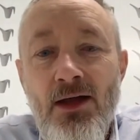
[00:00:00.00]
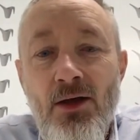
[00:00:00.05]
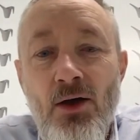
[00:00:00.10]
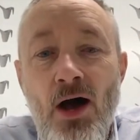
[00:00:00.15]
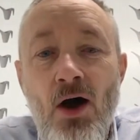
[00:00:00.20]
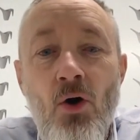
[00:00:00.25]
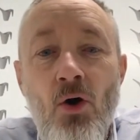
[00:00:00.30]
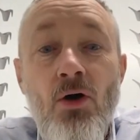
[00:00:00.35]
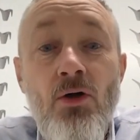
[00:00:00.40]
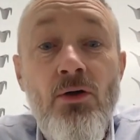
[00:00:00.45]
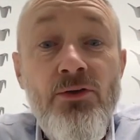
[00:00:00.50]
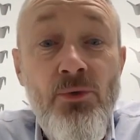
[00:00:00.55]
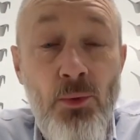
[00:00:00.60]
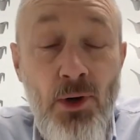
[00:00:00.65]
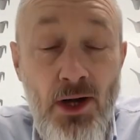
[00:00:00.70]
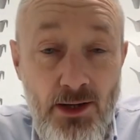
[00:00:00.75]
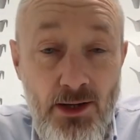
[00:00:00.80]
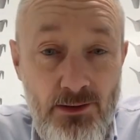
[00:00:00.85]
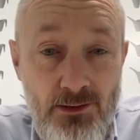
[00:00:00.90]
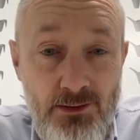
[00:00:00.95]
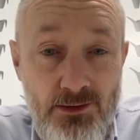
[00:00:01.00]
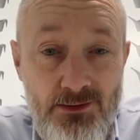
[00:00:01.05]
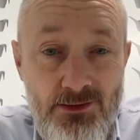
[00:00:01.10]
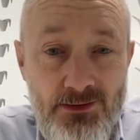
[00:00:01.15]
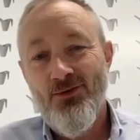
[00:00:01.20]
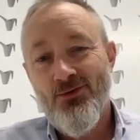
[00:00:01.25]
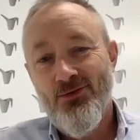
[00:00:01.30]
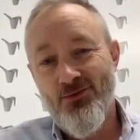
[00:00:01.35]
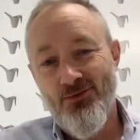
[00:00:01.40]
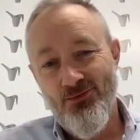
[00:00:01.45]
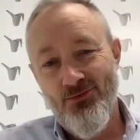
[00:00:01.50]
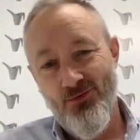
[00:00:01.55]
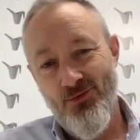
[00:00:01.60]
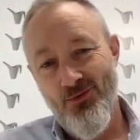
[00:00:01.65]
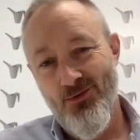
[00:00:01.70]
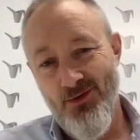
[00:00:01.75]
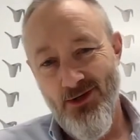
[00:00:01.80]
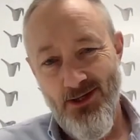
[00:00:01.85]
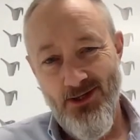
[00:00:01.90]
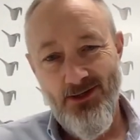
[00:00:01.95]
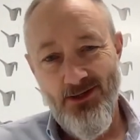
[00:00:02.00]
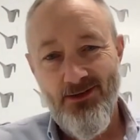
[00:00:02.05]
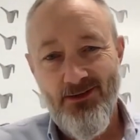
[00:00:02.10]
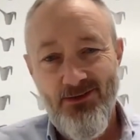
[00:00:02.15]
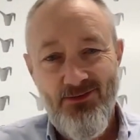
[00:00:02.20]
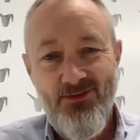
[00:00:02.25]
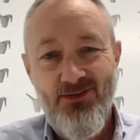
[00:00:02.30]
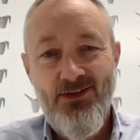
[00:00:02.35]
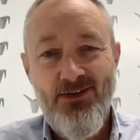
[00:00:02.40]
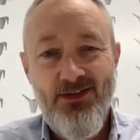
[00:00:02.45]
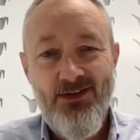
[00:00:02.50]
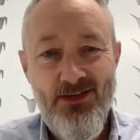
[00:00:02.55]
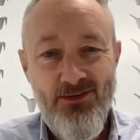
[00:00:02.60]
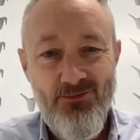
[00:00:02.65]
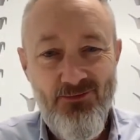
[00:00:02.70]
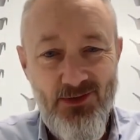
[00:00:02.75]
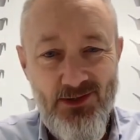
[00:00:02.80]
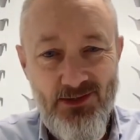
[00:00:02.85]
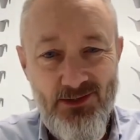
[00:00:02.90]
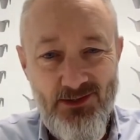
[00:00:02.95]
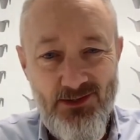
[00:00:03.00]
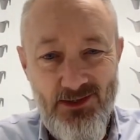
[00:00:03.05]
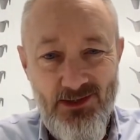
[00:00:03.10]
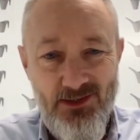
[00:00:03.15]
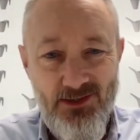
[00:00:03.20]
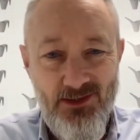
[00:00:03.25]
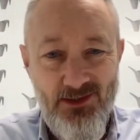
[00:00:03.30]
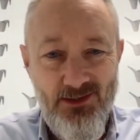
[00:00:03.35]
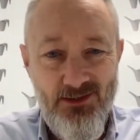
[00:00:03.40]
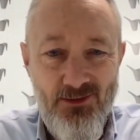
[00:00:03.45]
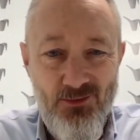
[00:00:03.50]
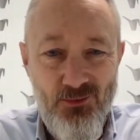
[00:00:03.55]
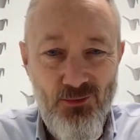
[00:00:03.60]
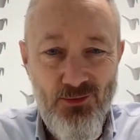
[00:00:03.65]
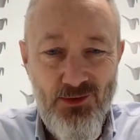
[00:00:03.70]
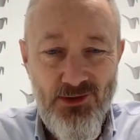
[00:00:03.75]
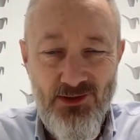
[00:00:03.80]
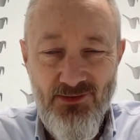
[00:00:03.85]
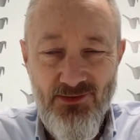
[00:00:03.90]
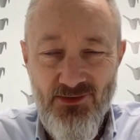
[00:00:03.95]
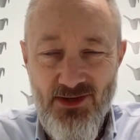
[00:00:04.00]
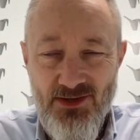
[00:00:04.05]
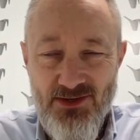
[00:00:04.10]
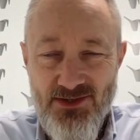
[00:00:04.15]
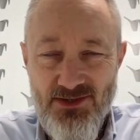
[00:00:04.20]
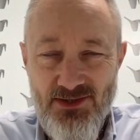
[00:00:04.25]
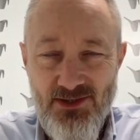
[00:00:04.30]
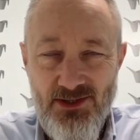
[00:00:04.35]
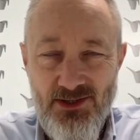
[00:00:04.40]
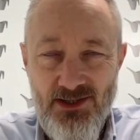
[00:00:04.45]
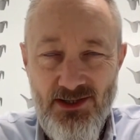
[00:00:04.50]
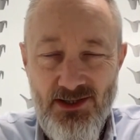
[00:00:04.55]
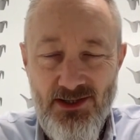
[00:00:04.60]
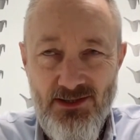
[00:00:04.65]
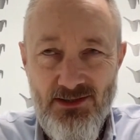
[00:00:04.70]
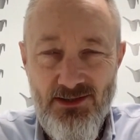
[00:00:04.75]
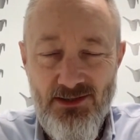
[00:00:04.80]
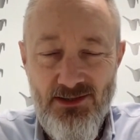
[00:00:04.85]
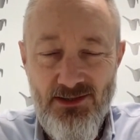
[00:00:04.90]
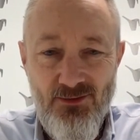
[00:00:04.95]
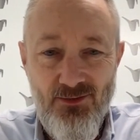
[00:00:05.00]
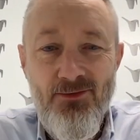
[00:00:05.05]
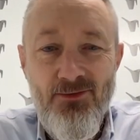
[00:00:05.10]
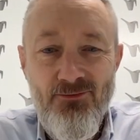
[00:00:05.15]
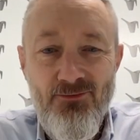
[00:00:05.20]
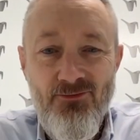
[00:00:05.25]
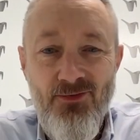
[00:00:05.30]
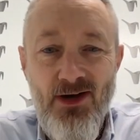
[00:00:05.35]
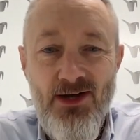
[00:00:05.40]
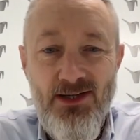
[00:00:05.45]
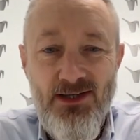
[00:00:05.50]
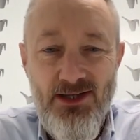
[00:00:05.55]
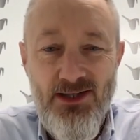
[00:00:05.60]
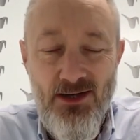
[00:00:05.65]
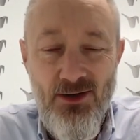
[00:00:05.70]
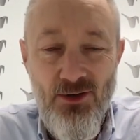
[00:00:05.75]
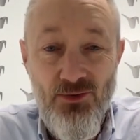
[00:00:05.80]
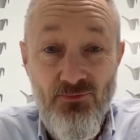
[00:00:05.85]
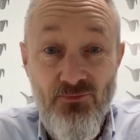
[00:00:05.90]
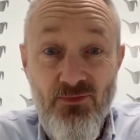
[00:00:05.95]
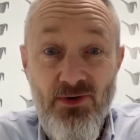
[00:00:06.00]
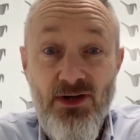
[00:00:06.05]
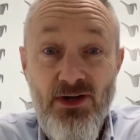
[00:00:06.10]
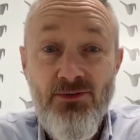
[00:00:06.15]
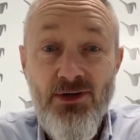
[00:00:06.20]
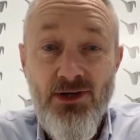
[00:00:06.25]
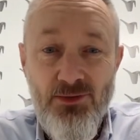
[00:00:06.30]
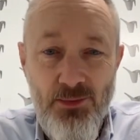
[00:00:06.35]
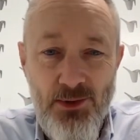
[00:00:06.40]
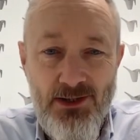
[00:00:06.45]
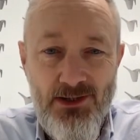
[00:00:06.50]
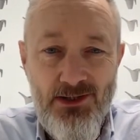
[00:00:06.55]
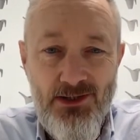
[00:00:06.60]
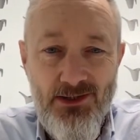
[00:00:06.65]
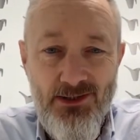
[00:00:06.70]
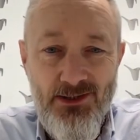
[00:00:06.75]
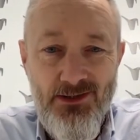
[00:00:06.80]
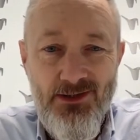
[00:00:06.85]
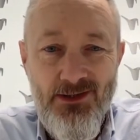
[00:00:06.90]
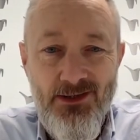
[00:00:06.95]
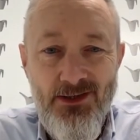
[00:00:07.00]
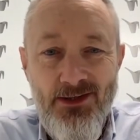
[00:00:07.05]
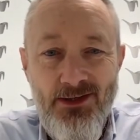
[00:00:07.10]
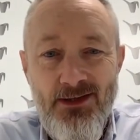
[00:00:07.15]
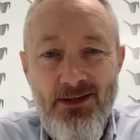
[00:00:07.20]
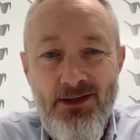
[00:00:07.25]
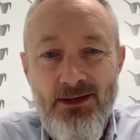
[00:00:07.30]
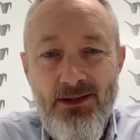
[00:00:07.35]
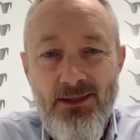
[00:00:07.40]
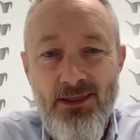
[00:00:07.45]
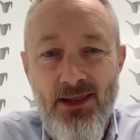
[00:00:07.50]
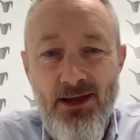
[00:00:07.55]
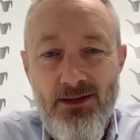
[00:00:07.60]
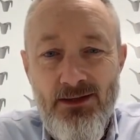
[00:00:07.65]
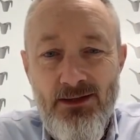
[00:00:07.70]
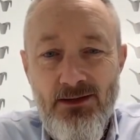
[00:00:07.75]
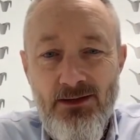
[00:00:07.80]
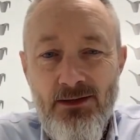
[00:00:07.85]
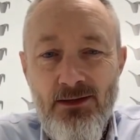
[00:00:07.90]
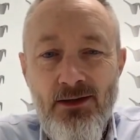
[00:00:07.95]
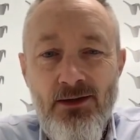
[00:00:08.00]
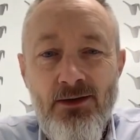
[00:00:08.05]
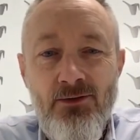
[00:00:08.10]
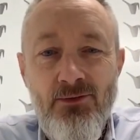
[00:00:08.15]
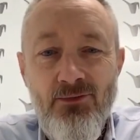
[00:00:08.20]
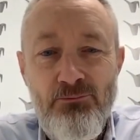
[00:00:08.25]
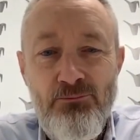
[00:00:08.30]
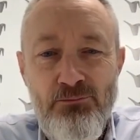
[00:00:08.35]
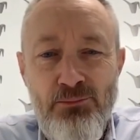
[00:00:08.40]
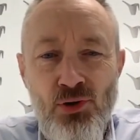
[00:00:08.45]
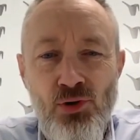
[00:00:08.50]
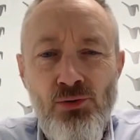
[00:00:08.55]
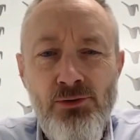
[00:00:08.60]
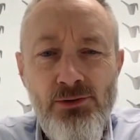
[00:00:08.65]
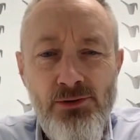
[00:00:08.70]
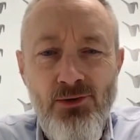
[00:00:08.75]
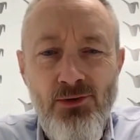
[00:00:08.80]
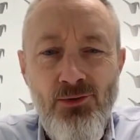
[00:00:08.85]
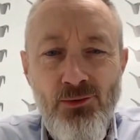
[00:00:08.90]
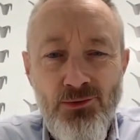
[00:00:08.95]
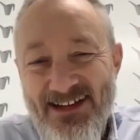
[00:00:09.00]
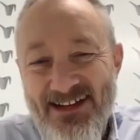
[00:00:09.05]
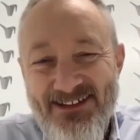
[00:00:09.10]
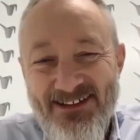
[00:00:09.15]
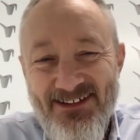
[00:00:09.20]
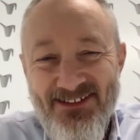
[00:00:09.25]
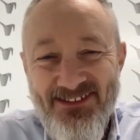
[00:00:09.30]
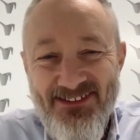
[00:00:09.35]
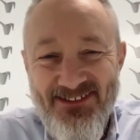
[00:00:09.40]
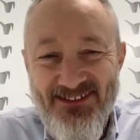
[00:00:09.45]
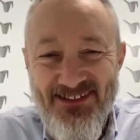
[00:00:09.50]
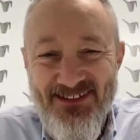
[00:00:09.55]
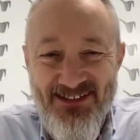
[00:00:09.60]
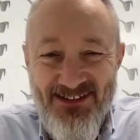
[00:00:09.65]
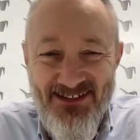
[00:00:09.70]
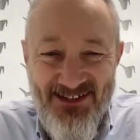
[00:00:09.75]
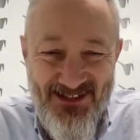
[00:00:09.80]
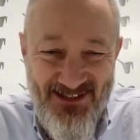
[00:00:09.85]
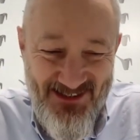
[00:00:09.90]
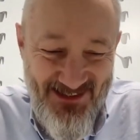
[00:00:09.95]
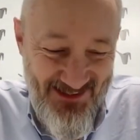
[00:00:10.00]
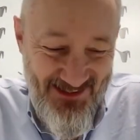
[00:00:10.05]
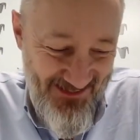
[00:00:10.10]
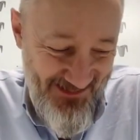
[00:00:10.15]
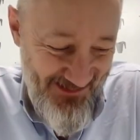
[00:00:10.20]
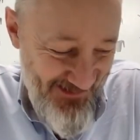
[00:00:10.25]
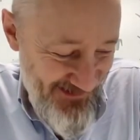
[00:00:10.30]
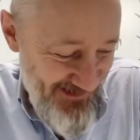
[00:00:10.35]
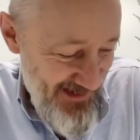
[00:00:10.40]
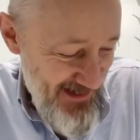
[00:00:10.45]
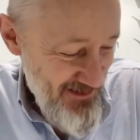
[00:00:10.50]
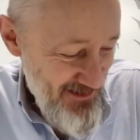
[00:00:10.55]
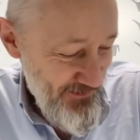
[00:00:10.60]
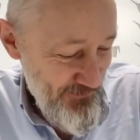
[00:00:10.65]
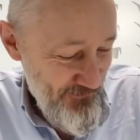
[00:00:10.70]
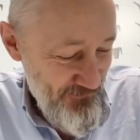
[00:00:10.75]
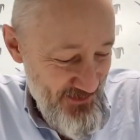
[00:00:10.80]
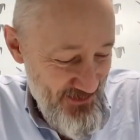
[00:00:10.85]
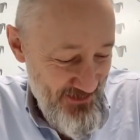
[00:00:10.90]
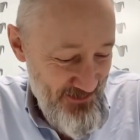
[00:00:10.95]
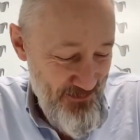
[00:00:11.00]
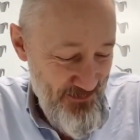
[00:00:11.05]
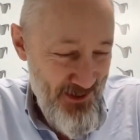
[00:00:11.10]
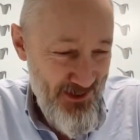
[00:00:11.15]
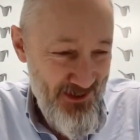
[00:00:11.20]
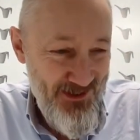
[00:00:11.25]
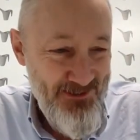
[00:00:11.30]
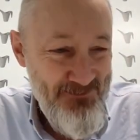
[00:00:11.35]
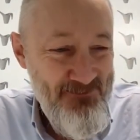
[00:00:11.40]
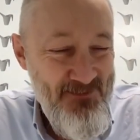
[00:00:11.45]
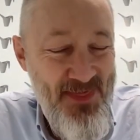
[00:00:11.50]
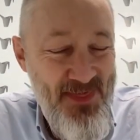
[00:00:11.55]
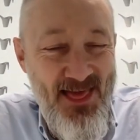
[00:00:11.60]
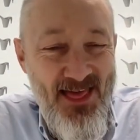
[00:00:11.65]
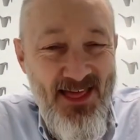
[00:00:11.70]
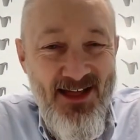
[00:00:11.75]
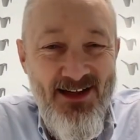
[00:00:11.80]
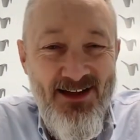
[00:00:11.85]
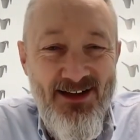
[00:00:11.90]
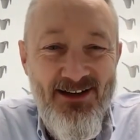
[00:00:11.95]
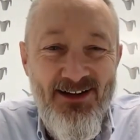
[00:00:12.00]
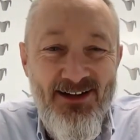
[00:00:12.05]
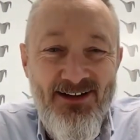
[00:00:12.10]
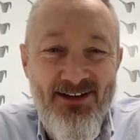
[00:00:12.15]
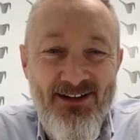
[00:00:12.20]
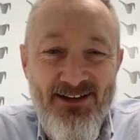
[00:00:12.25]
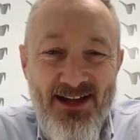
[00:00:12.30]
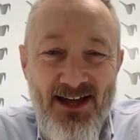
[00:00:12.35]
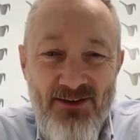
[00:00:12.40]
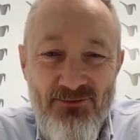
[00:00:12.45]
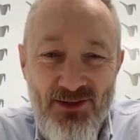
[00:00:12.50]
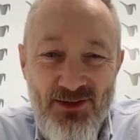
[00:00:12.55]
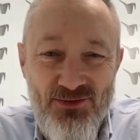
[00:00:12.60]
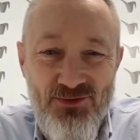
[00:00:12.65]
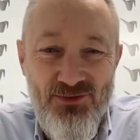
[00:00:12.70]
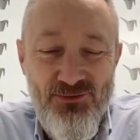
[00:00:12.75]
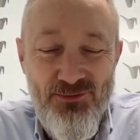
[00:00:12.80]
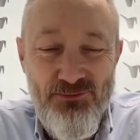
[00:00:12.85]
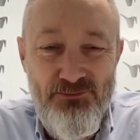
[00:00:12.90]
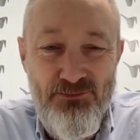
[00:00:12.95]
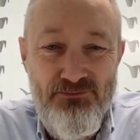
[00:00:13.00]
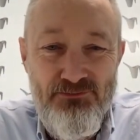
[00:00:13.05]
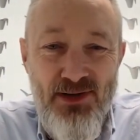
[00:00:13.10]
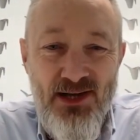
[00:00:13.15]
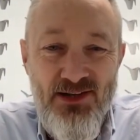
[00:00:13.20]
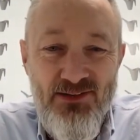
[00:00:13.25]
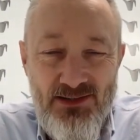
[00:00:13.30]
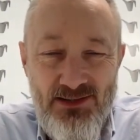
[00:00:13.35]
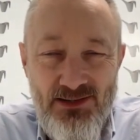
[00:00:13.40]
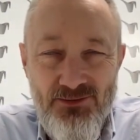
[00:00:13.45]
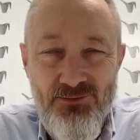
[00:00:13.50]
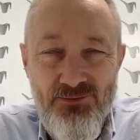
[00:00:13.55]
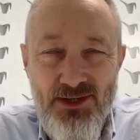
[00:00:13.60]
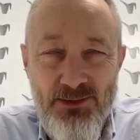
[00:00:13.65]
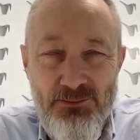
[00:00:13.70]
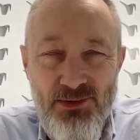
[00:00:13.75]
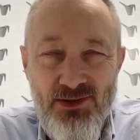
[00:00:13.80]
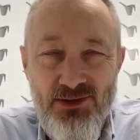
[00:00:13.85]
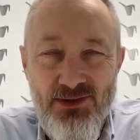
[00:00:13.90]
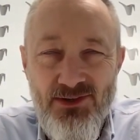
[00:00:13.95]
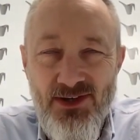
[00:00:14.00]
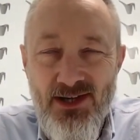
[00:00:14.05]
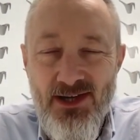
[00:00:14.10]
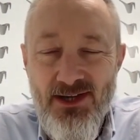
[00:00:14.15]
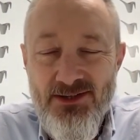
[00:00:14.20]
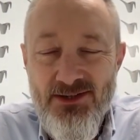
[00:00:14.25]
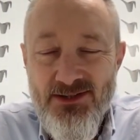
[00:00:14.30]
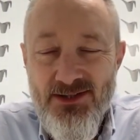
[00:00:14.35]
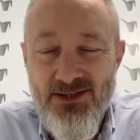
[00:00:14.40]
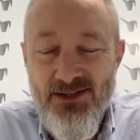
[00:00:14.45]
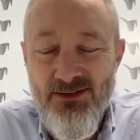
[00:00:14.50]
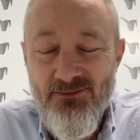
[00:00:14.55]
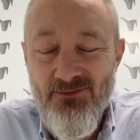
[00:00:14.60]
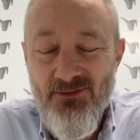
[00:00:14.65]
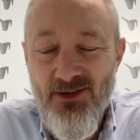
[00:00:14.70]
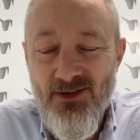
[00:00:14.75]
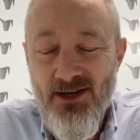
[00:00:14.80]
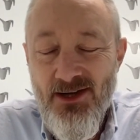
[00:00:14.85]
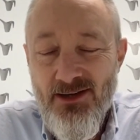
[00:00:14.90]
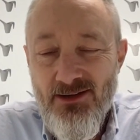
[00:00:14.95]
All the while growing significantly organizationally, and then finding out very quickly that a lot of Perl code doesn't scale very well, and having to basically rebuild the engine in flight.